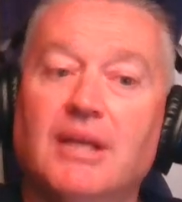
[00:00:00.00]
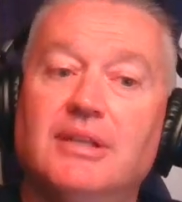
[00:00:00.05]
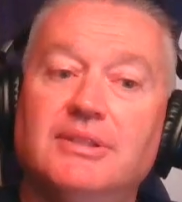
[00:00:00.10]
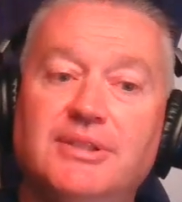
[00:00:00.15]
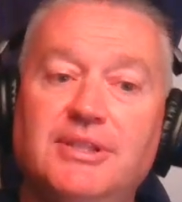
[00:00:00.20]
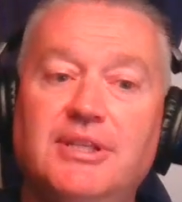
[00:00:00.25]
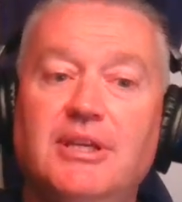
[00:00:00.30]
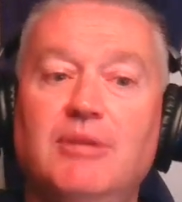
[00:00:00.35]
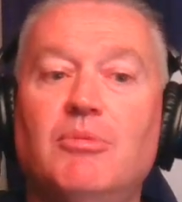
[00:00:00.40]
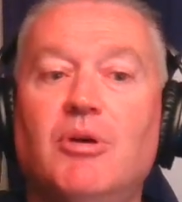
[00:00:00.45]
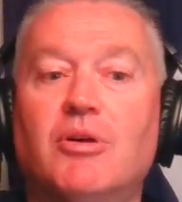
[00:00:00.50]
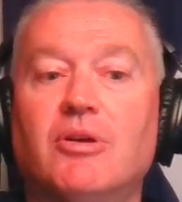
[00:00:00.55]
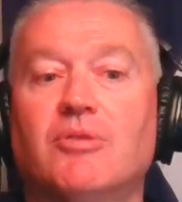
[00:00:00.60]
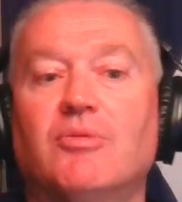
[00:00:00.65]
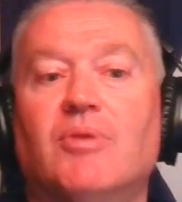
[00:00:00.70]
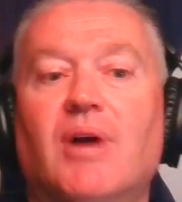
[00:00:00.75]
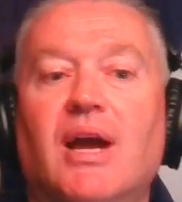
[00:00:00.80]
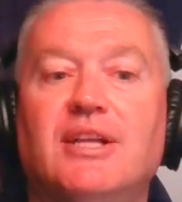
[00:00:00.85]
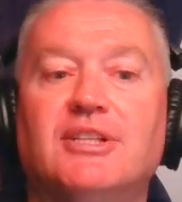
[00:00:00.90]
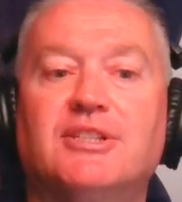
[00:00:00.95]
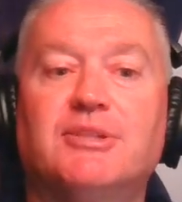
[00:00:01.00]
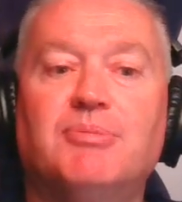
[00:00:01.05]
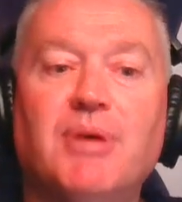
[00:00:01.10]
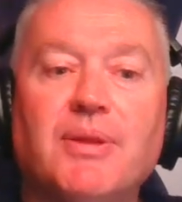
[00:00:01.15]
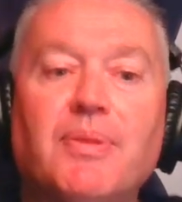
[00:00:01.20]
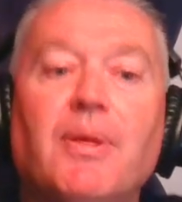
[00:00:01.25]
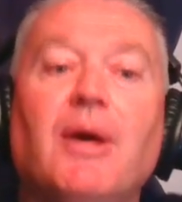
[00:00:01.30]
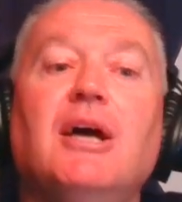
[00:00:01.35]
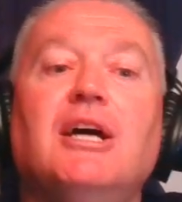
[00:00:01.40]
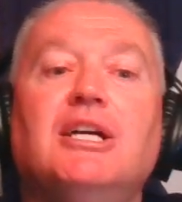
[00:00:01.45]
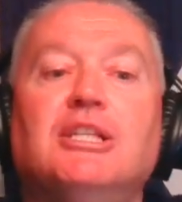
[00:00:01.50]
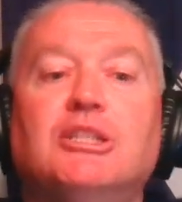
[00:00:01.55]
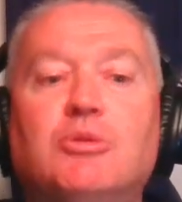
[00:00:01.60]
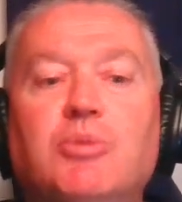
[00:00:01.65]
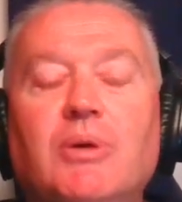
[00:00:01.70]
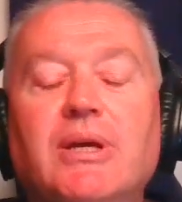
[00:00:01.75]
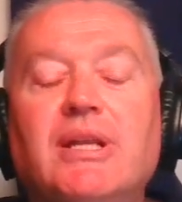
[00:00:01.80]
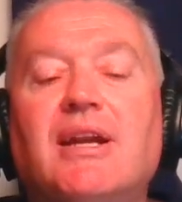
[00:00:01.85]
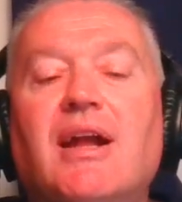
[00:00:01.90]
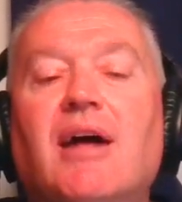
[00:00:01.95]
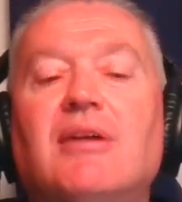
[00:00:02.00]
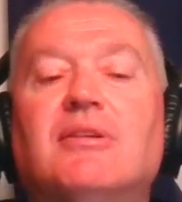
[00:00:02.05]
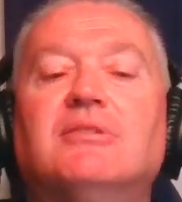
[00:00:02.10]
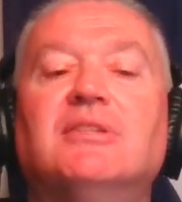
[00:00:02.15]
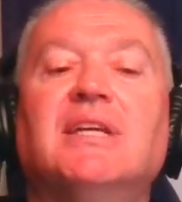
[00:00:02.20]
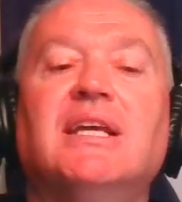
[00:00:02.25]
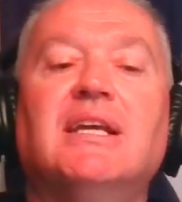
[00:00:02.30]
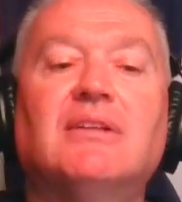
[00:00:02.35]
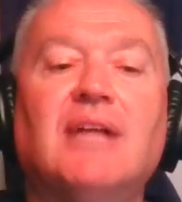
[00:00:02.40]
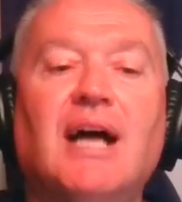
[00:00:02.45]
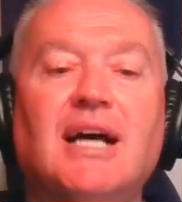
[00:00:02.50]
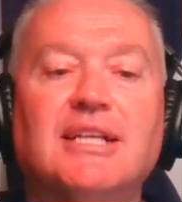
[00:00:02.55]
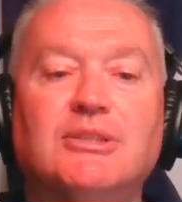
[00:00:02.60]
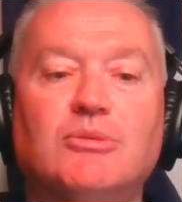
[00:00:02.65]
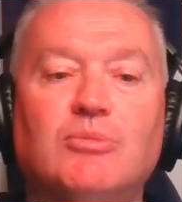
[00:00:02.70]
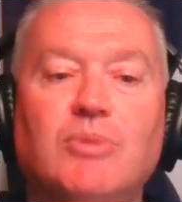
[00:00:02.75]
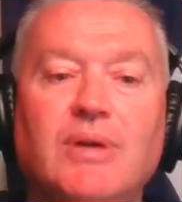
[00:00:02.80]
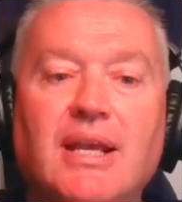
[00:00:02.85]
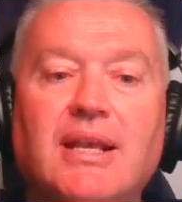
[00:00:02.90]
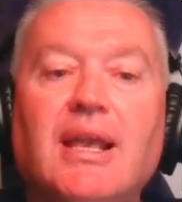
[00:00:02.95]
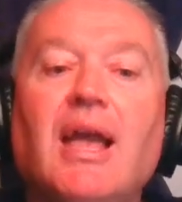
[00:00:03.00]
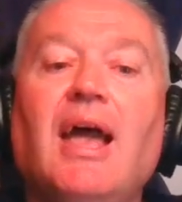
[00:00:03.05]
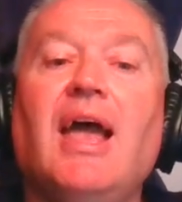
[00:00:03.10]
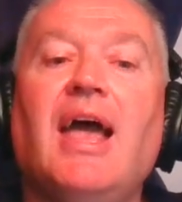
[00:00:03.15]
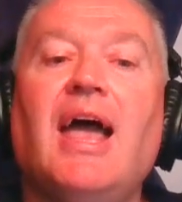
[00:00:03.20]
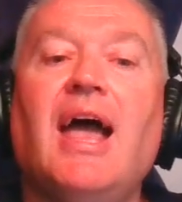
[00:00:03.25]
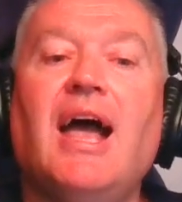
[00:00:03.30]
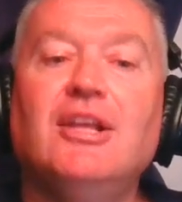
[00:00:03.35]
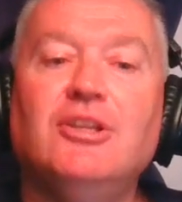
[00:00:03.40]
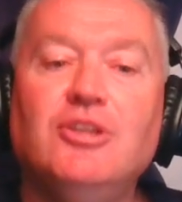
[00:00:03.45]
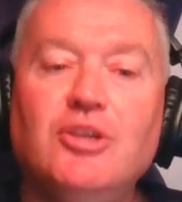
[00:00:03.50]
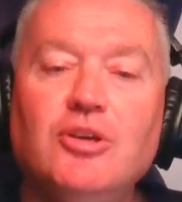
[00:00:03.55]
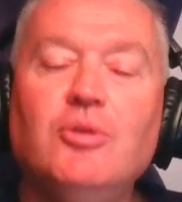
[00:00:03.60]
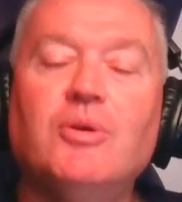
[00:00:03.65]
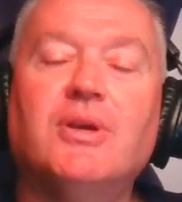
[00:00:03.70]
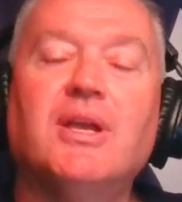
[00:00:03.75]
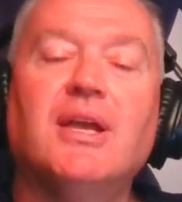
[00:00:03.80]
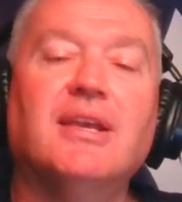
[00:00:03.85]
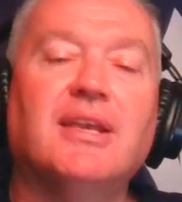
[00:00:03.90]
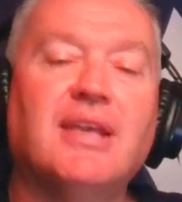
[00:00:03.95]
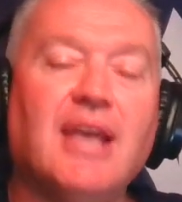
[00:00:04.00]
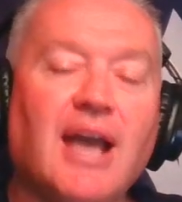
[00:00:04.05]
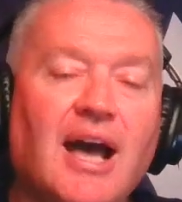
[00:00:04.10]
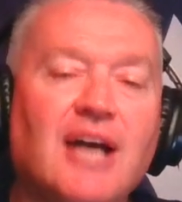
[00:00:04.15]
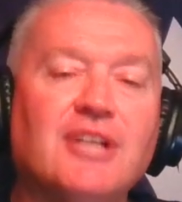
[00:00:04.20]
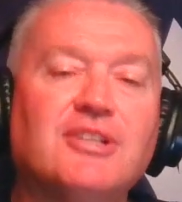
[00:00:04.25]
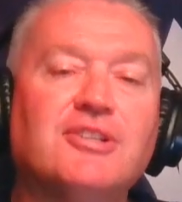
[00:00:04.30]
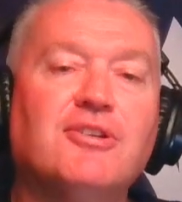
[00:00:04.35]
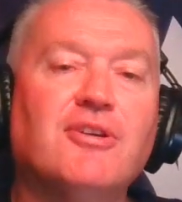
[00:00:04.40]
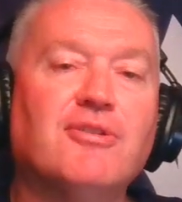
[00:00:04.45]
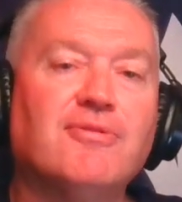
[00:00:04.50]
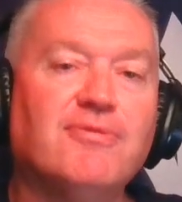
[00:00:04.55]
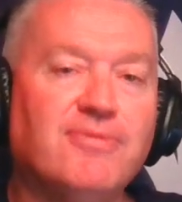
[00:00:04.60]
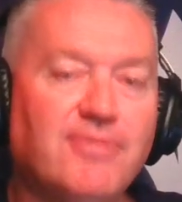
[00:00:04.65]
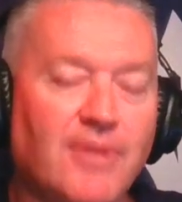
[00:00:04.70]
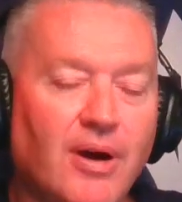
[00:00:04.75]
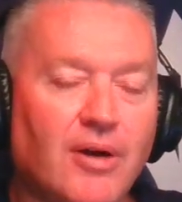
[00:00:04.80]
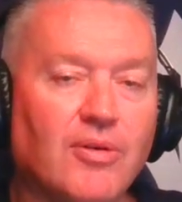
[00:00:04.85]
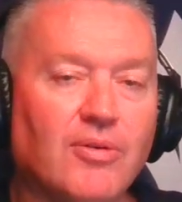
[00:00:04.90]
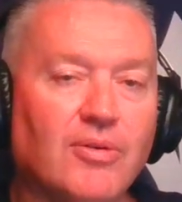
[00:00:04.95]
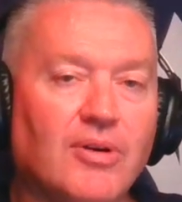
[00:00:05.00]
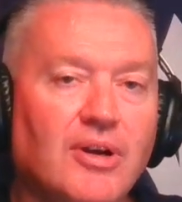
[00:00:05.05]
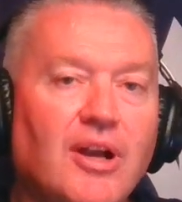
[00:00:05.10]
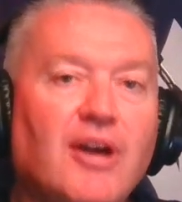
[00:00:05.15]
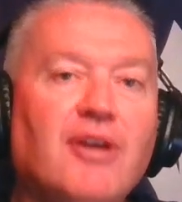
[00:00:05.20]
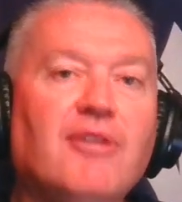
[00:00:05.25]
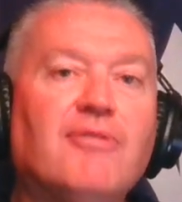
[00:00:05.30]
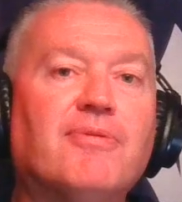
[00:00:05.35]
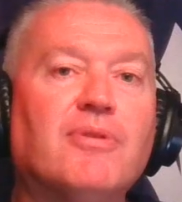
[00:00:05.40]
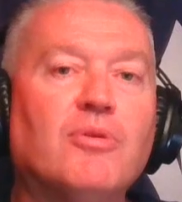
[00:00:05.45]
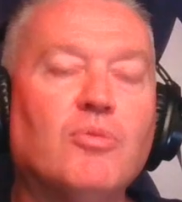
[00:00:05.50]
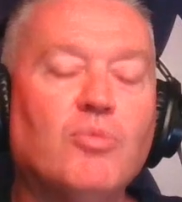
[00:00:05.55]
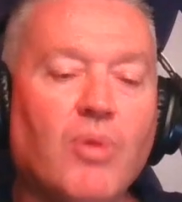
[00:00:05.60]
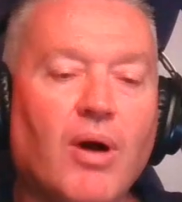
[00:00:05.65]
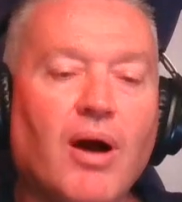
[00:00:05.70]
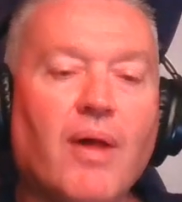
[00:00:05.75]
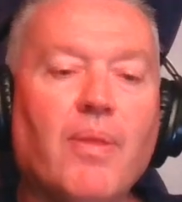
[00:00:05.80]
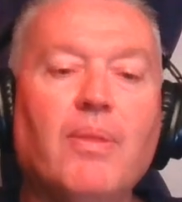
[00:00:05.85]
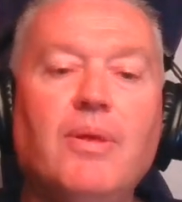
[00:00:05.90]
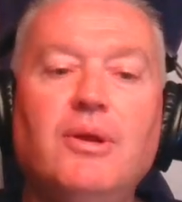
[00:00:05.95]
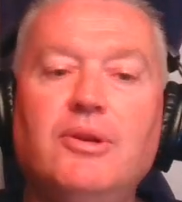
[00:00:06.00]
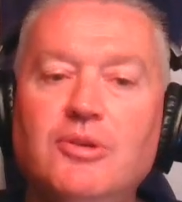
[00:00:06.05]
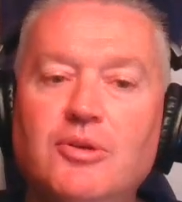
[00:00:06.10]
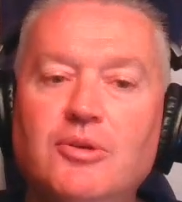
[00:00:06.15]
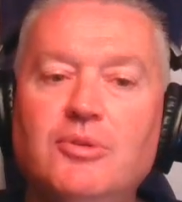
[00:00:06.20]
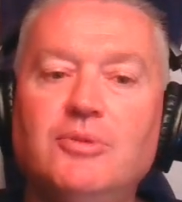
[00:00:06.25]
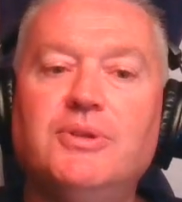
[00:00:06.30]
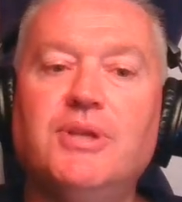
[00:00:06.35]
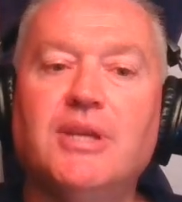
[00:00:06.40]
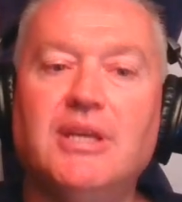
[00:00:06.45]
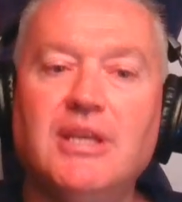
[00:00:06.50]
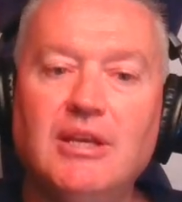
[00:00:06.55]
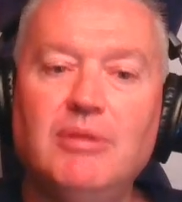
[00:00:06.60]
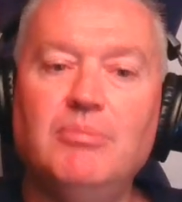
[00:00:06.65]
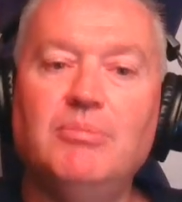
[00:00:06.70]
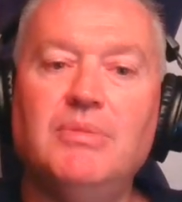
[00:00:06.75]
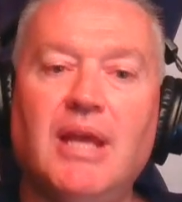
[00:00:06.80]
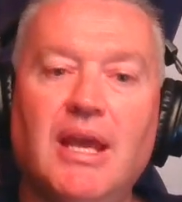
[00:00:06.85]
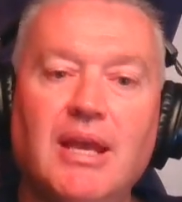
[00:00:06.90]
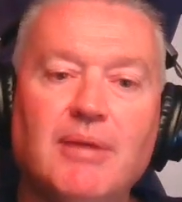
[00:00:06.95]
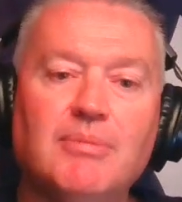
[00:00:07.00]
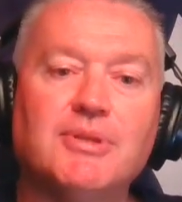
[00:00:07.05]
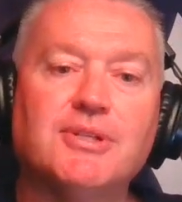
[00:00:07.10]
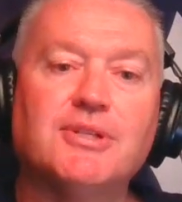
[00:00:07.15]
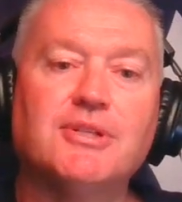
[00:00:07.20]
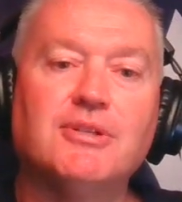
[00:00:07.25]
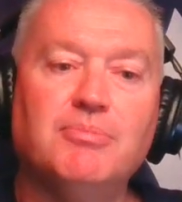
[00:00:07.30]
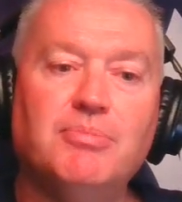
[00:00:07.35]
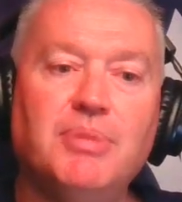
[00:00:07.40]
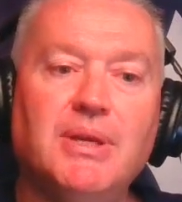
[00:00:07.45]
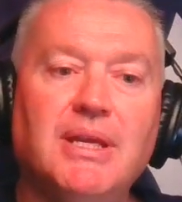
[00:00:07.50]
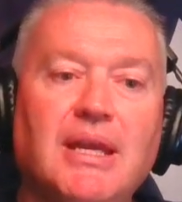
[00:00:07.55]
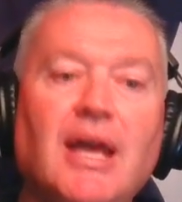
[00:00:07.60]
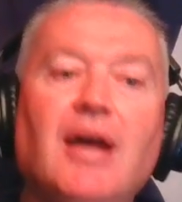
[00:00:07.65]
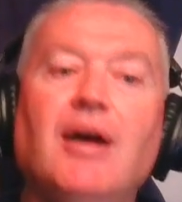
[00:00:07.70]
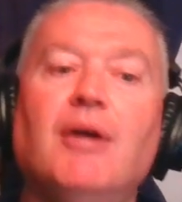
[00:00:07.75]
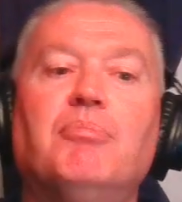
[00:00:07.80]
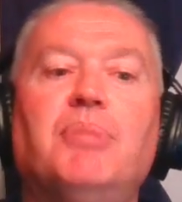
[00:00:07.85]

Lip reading: team owner Ryan Smith tweeted out a link last week and you can cast your vote for what the new team name should be.